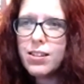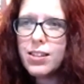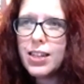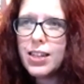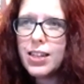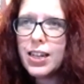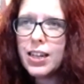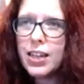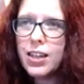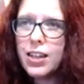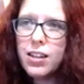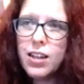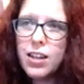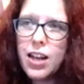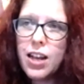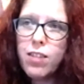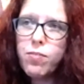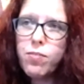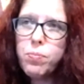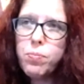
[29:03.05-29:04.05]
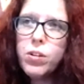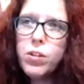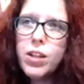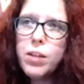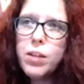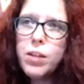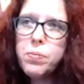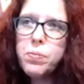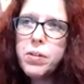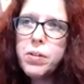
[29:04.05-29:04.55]
I've pulled up an
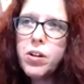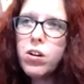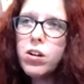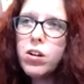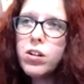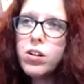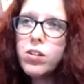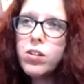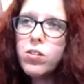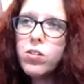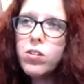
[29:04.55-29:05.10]
article on,